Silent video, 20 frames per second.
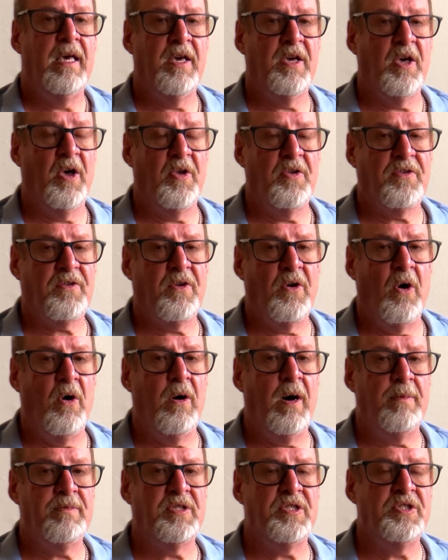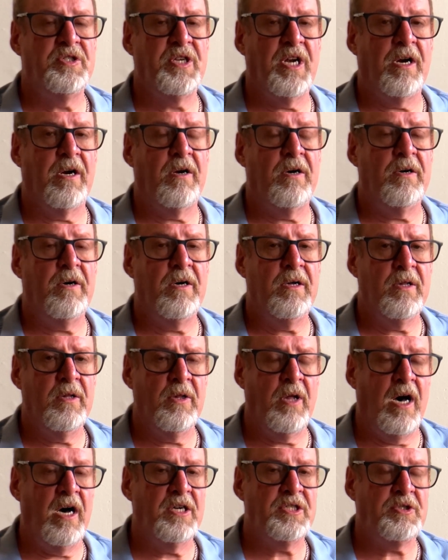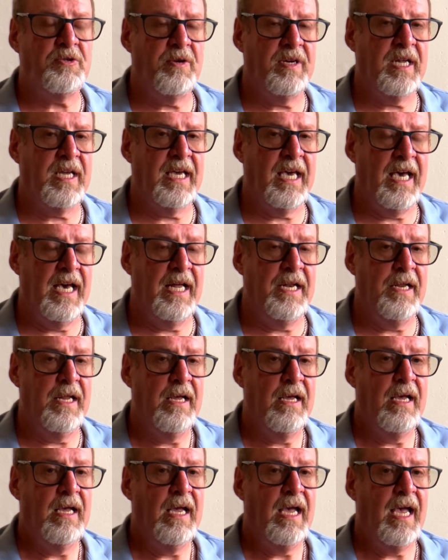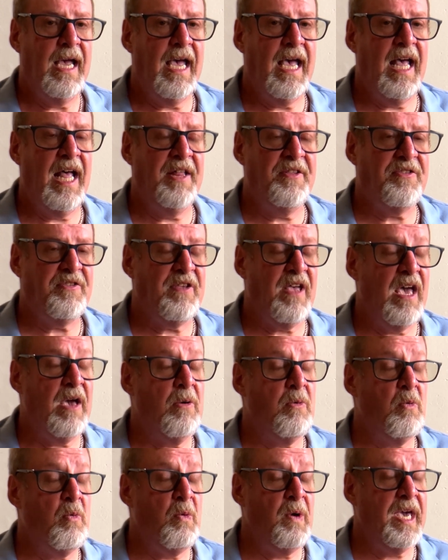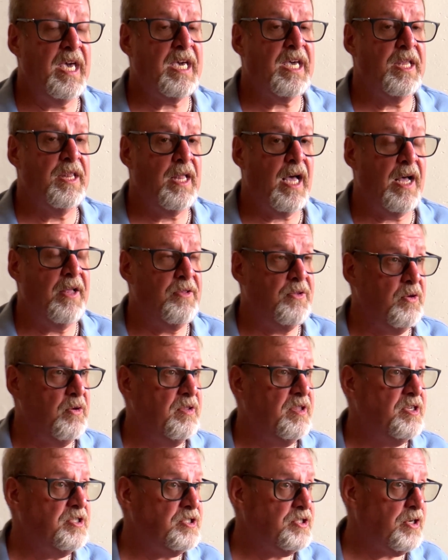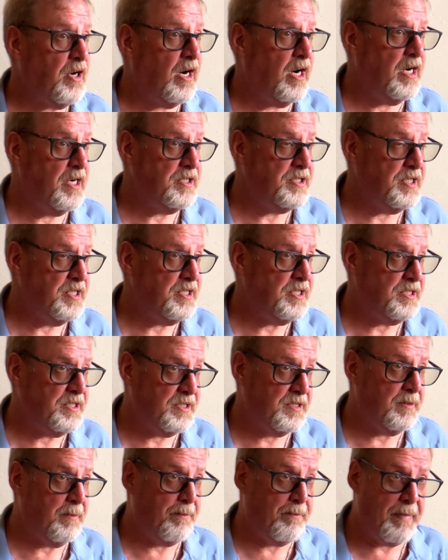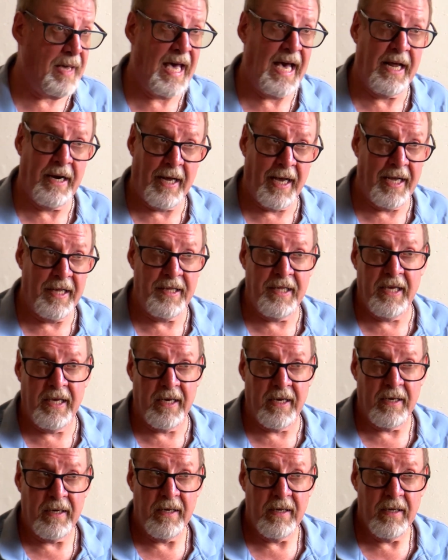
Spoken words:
He goes, go up to General Longstreet again and say, we cannot do this charge. This is a bad idea.